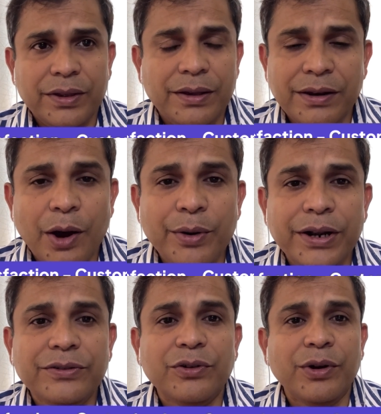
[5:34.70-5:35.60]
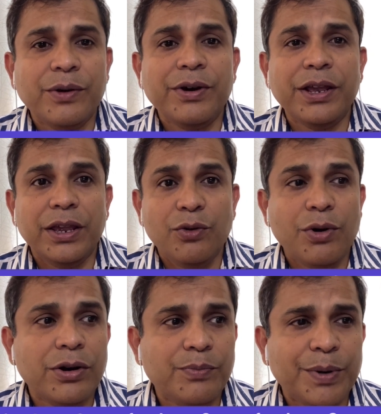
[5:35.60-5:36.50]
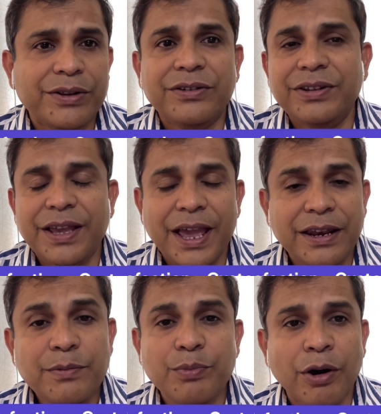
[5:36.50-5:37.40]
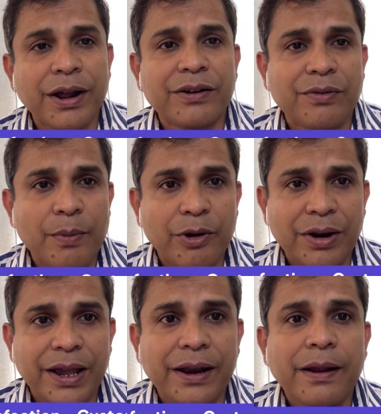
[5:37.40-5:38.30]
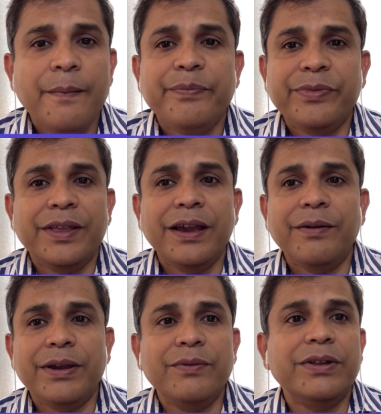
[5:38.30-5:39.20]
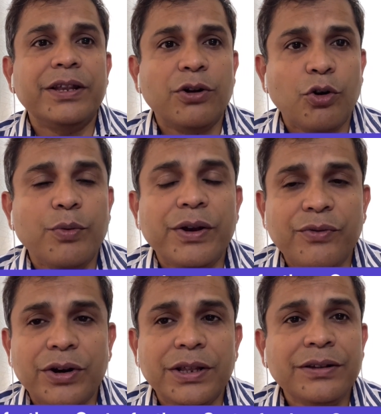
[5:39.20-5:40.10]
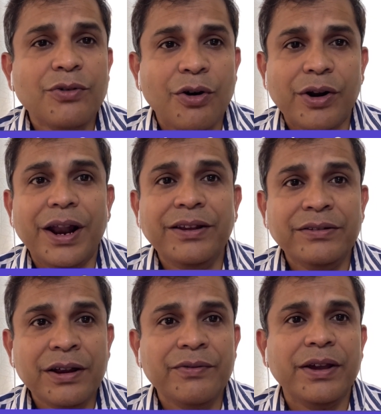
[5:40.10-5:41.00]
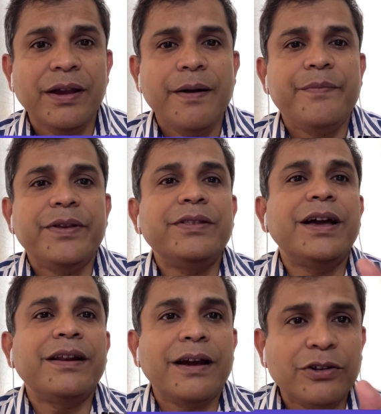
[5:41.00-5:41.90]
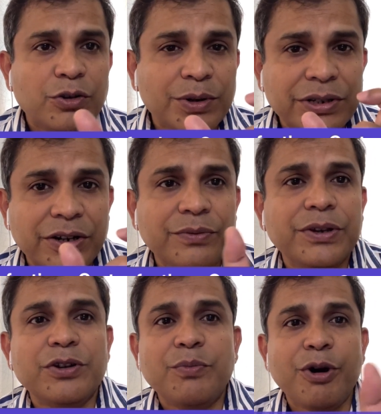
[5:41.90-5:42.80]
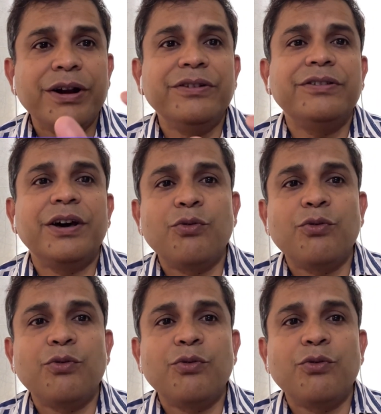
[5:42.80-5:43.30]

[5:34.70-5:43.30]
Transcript: nowadays whenever you are purchasing any product from online, they have given the document for the online survey. Then customer satisfaction point is there